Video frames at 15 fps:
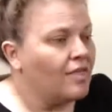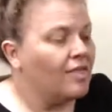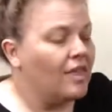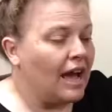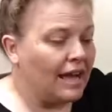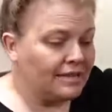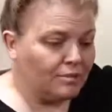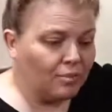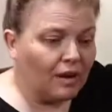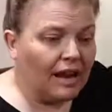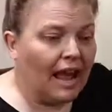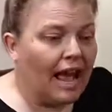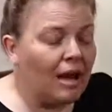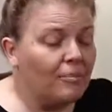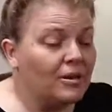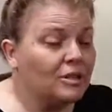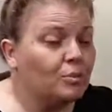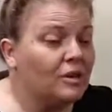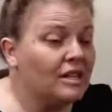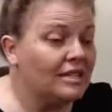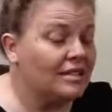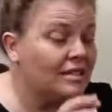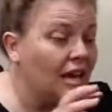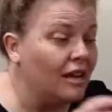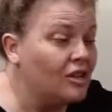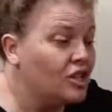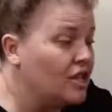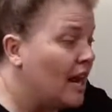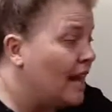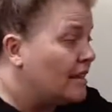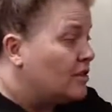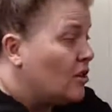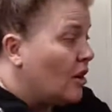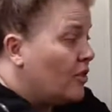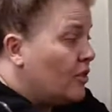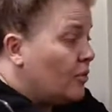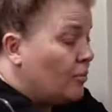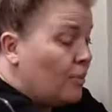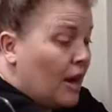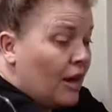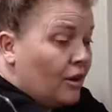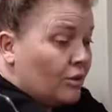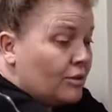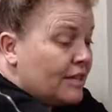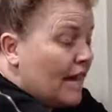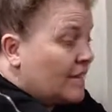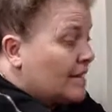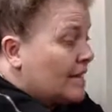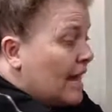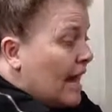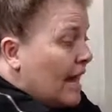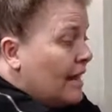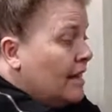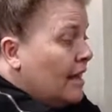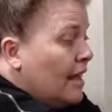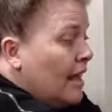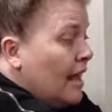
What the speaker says: That's what happens when the sun shines on the puddles outside.